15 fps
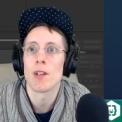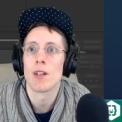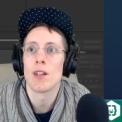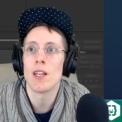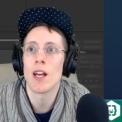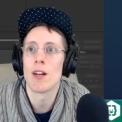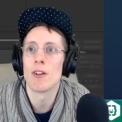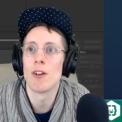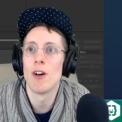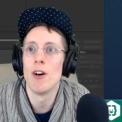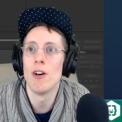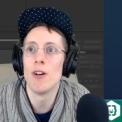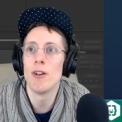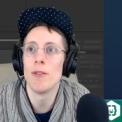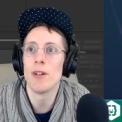Yeah, and
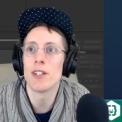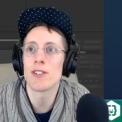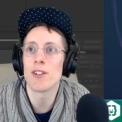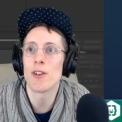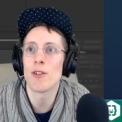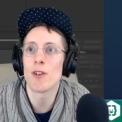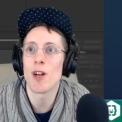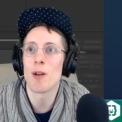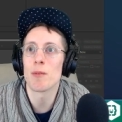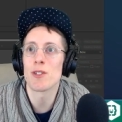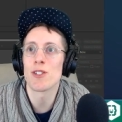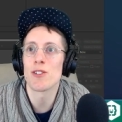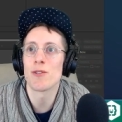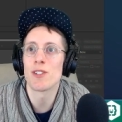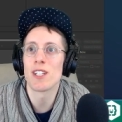always go
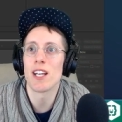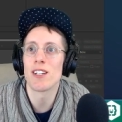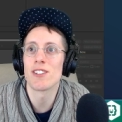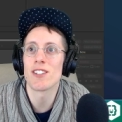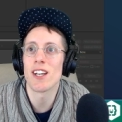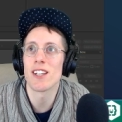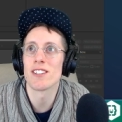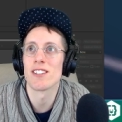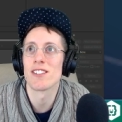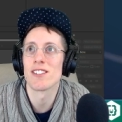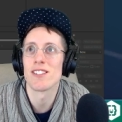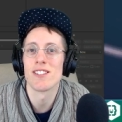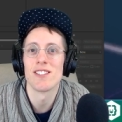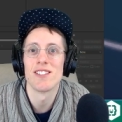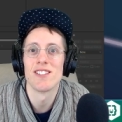composition retained
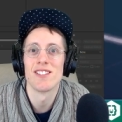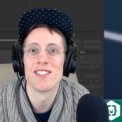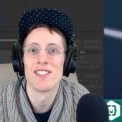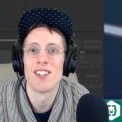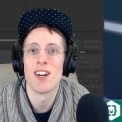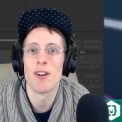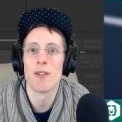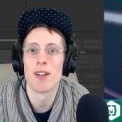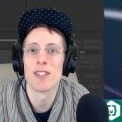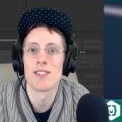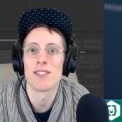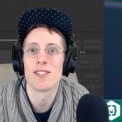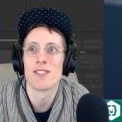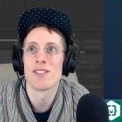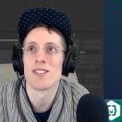sizes. Always.
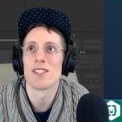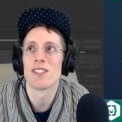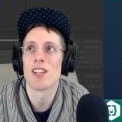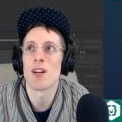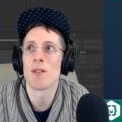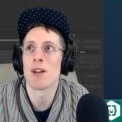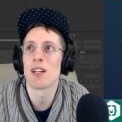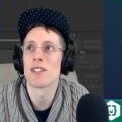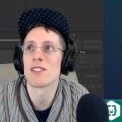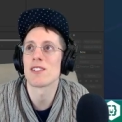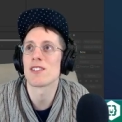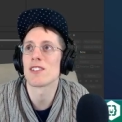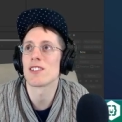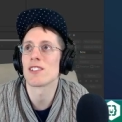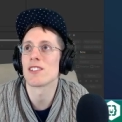That way it's
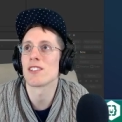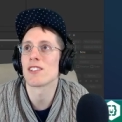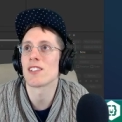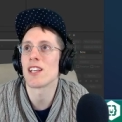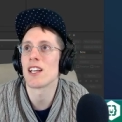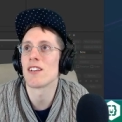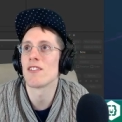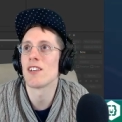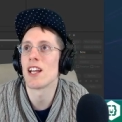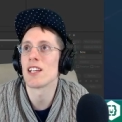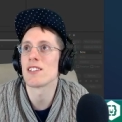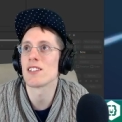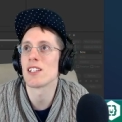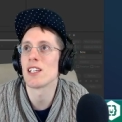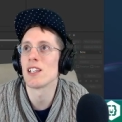kind of
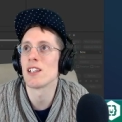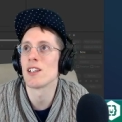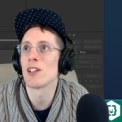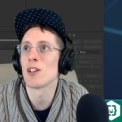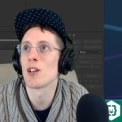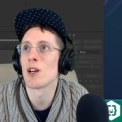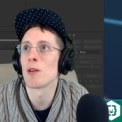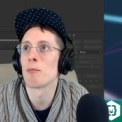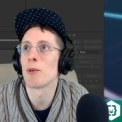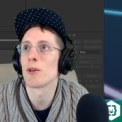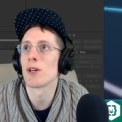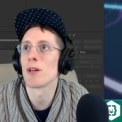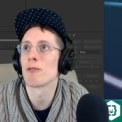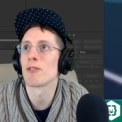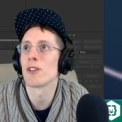nicely
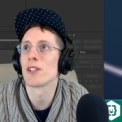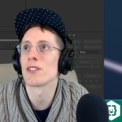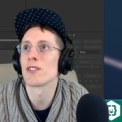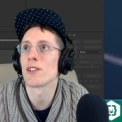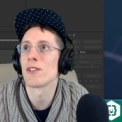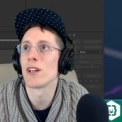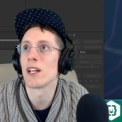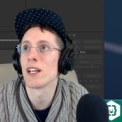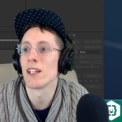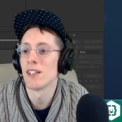broken up for us already.